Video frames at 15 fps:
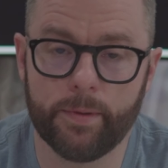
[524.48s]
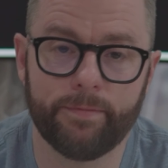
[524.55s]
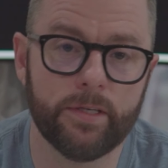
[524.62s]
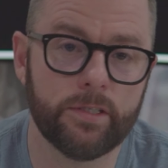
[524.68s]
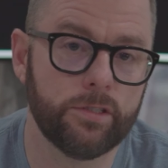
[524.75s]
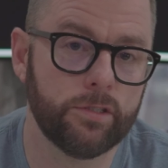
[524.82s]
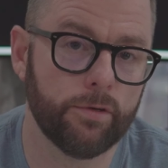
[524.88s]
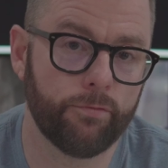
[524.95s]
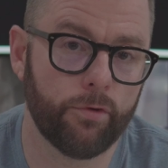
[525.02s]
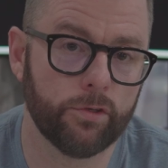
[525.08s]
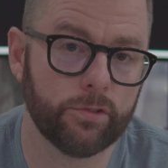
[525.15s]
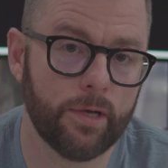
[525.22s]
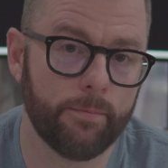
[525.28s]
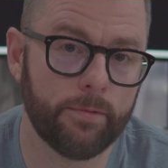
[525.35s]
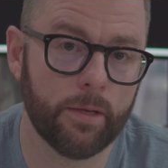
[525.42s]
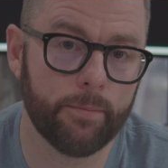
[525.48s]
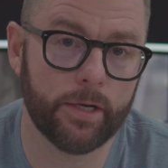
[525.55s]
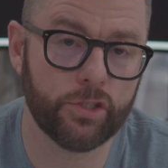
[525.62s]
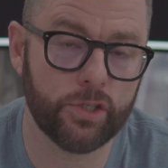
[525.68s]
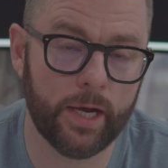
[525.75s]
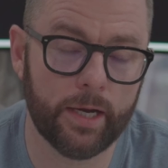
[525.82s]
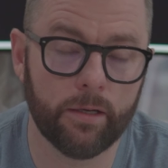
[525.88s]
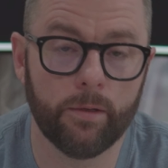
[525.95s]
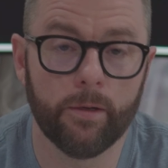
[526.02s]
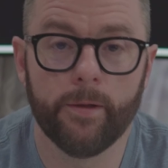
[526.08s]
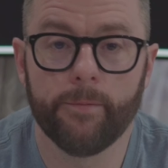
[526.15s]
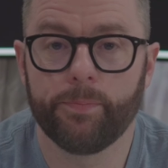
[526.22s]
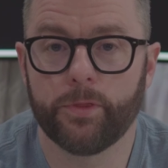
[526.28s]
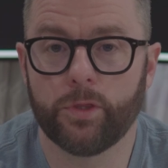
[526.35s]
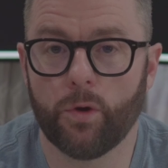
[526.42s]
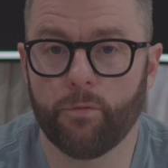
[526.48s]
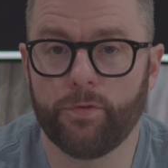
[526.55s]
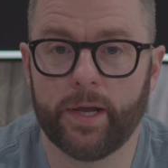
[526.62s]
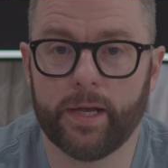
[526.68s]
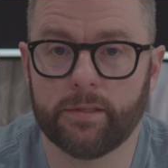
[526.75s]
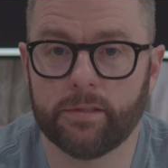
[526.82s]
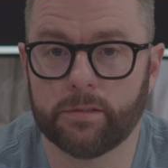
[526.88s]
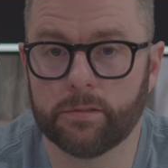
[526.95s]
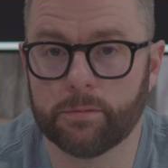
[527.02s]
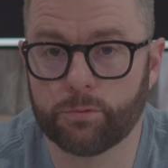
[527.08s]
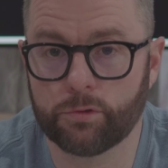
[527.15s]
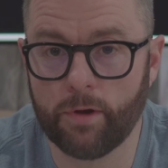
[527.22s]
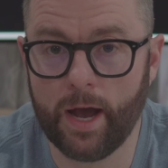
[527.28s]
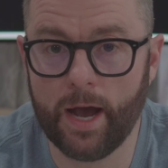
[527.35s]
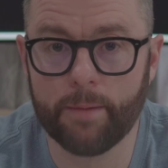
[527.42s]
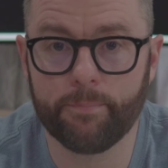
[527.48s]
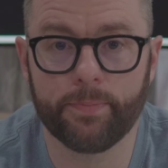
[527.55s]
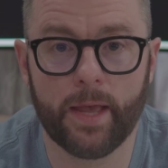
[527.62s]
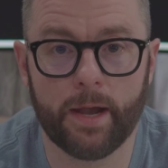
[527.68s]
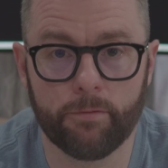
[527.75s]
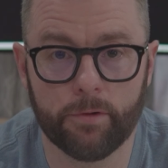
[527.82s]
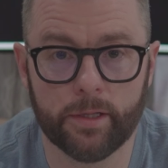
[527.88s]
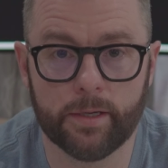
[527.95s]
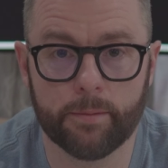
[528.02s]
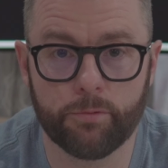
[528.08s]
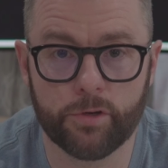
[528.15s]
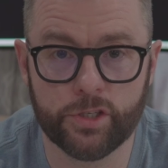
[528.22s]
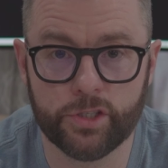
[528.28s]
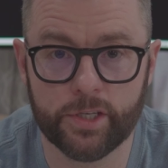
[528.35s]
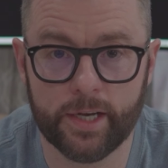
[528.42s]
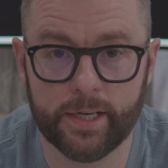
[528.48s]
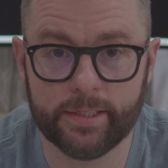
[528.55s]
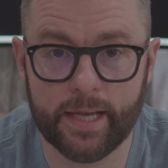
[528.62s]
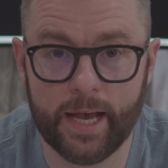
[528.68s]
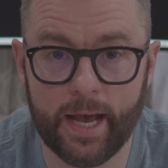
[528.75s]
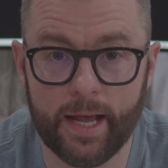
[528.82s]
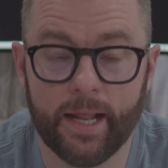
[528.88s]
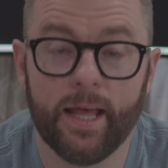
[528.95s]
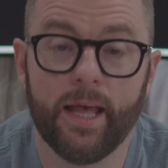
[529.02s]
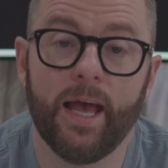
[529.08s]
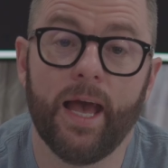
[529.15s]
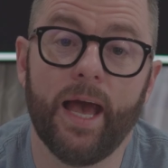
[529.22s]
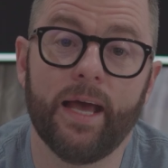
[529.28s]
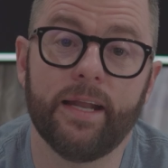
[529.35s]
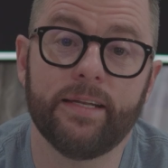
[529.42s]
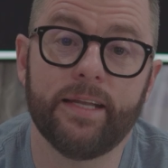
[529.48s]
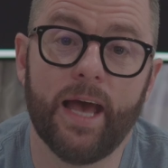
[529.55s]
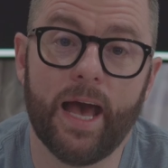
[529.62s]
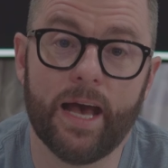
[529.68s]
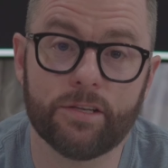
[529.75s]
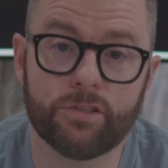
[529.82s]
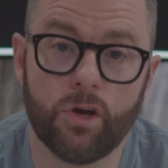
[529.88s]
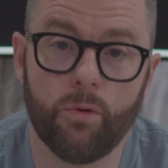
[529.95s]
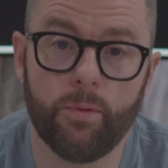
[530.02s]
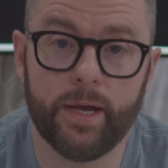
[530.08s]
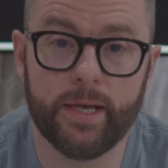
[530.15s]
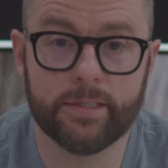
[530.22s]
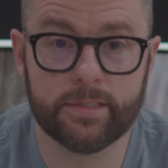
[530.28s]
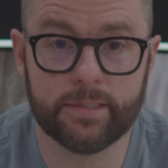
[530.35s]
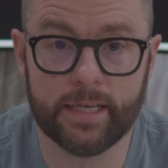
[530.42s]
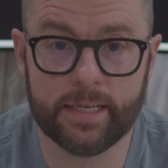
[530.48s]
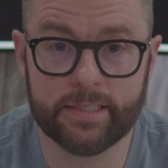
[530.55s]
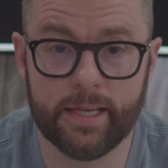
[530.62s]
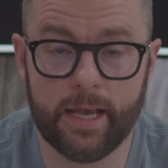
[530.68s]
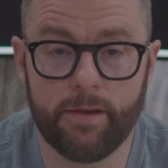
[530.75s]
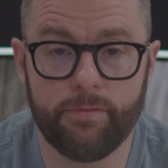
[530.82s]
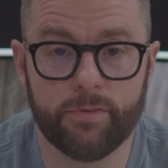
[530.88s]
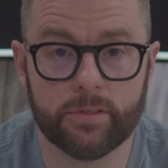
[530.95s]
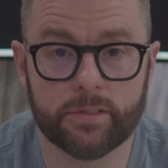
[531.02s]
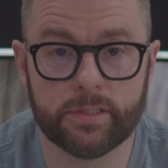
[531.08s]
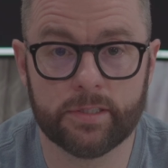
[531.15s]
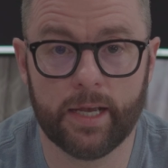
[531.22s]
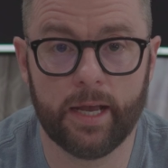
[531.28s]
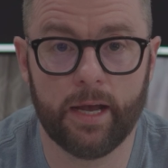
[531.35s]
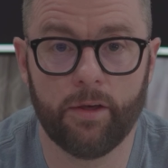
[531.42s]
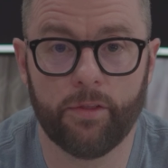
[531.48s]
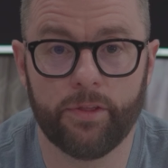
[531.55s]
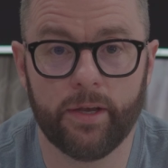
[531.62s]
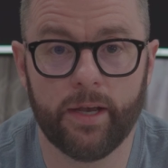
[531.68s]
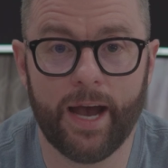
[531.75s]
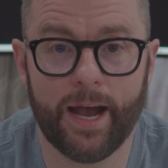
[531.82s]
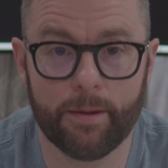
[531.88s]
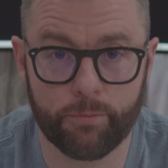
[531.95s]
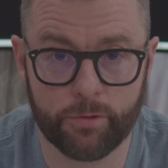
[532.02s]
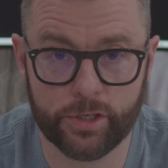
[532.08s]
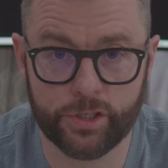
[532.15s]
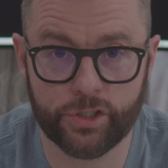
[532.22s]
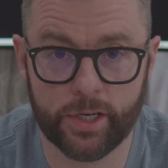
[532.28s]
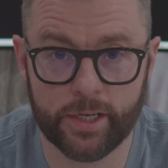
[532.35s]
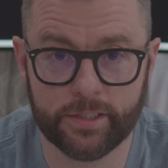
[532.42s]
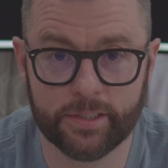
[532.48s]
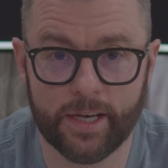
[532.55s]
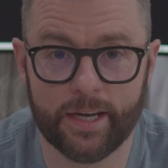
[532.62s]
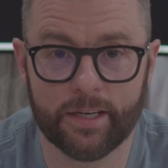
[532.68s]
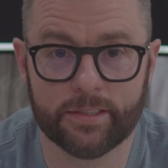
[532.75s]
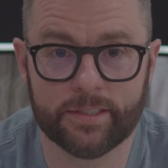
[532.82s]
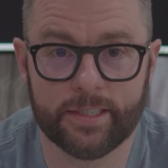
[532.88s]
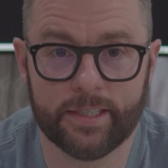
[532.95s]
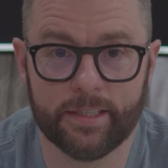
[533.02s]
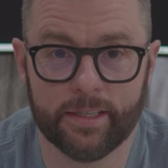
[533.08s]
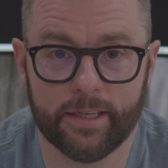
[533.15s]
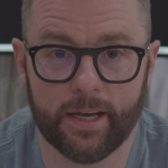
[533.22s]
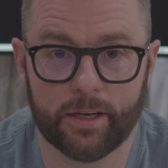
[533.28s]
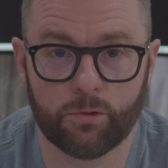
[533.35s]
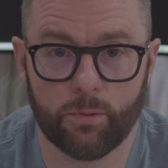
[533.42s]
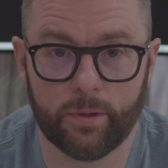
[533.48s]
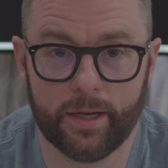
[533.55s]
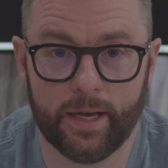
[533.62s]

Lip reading: this is your first time to my channel, don't forget to subscribe. I really appreciate that. And as always, stay safe, stay healthy. I appreciate you, and I'll see you in the next one,